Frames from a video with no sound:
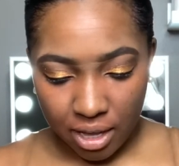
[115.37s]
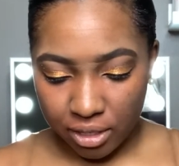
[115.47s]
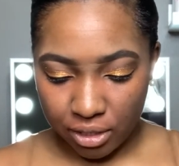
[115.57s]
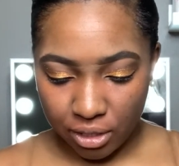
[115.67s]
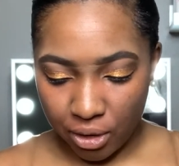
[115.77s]

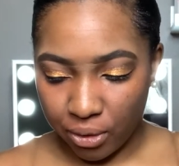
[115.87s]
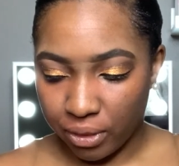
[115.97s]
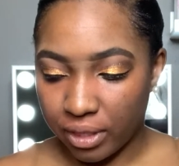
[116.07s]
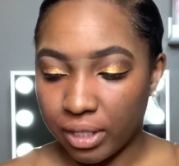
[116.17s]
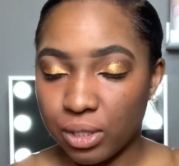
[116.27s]
So
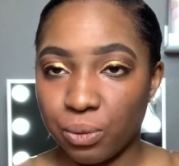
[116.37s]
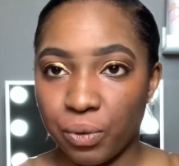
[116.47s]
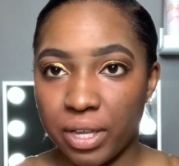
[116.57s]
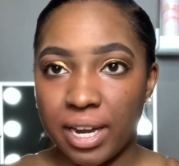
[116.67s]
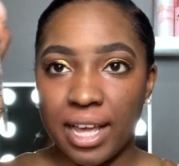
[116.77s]
this
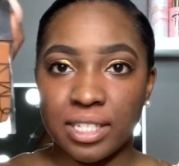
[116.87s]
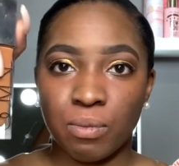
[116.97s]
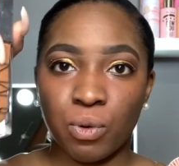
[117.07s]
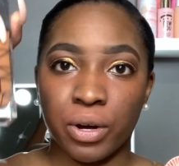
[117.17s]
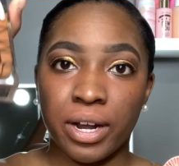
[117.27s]
one has a
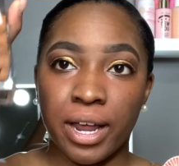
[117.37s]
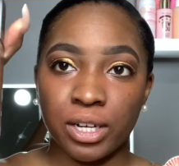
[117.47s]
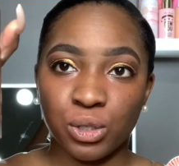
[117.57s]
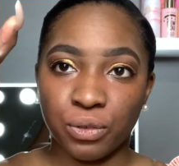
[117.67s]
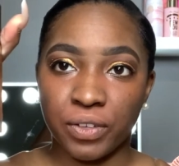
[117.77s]
more
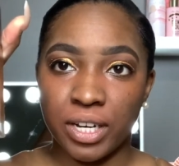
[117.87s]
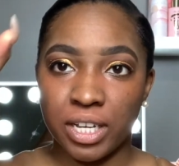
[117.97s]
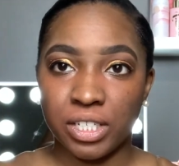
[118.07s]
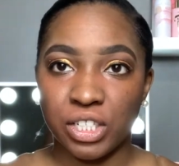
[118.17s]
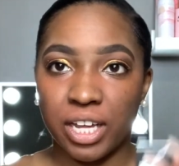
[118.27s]
natural
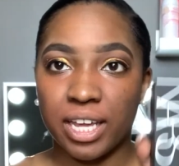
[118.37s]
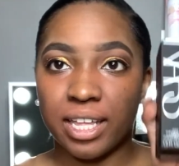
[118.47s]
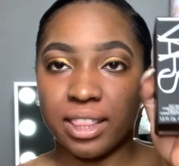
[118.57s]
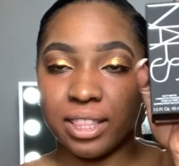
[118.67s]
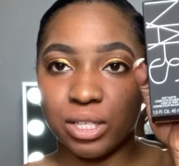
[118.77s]
finish,
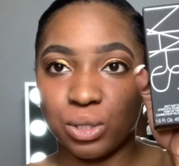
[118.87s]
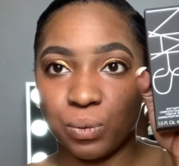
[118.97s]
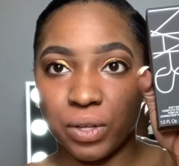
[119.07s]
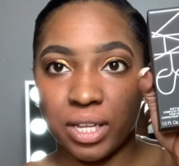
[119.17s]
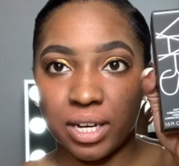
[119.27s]
and this
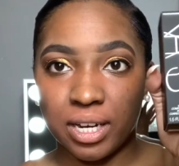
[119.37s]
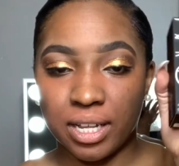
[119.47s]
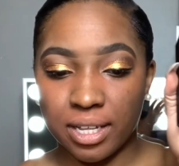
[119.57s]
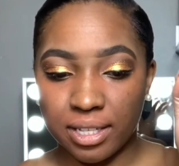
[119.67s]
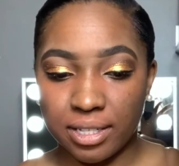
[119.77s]
one
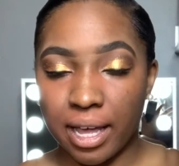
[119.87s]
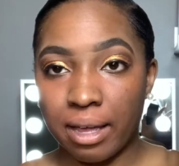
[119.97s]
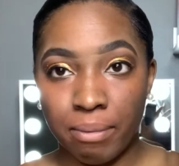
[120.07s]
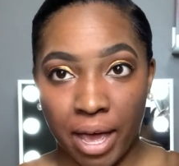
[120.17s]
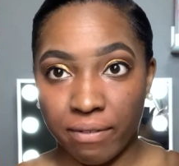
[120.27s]
is a
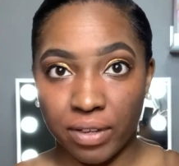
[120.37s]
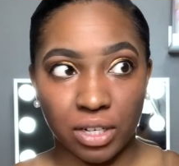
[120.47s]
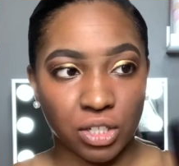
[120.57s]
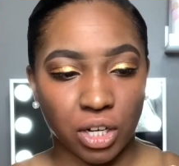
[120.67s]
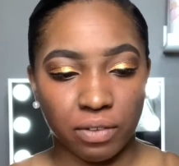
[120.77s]
matte
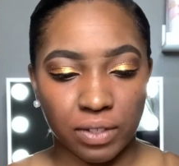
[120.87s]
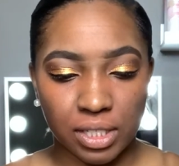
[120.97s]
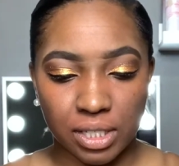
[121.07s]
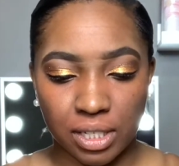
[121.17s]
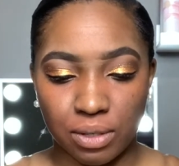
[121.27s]
finish.
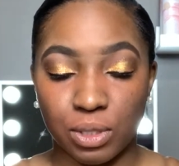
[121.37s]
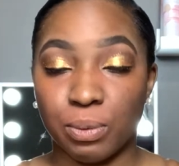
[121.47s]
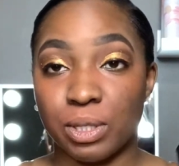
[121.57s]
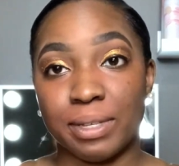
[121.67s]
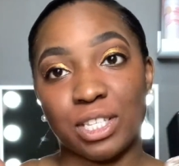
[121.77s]
Obviously it was
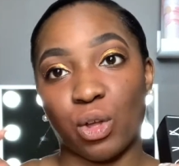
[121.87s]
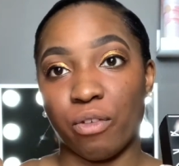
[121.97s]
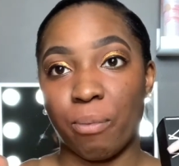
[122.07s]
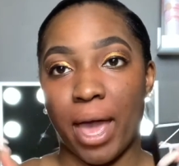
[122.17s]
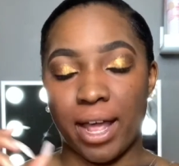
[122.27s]
supposed to be soft matte.